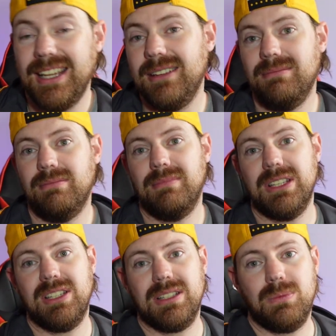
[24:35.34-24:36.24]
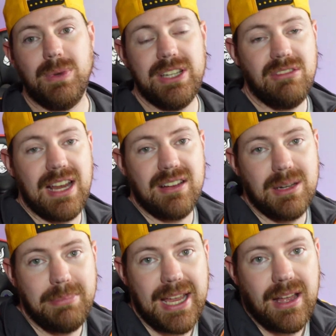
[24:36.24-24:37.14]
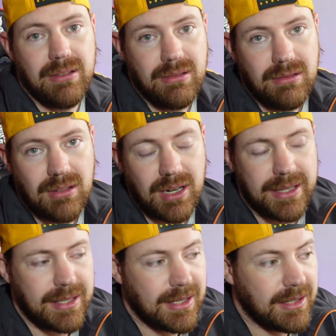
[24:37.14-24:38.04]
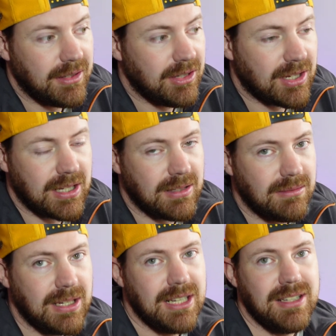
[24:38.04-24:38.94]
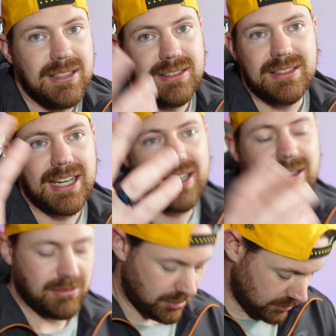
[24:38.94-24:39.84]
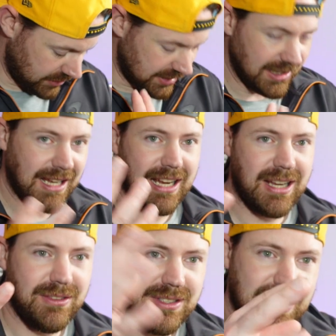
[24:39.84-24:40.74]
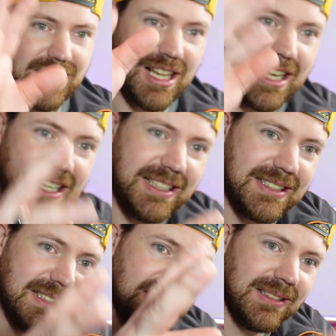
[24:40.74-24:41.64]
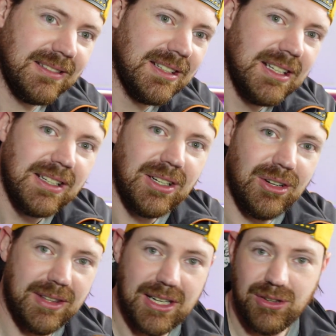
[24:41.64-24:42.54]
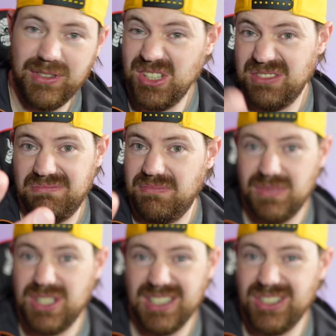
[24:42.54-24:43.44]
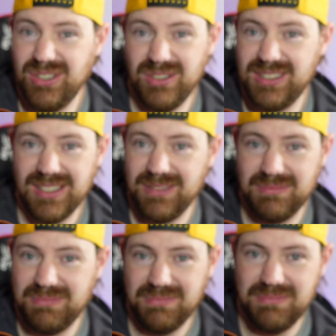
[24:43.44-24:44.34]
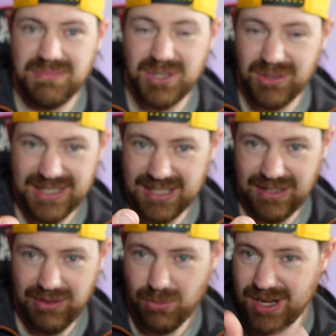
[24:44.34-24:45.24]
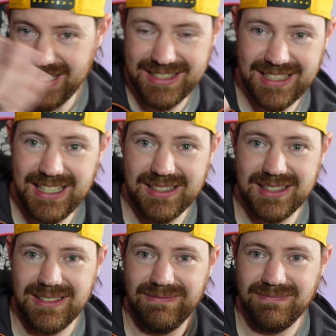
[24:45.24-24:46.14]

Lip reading: then just when you're out and about, right, you can take all the lavs and lights and all that off and just use the Sony ZV1 as it is.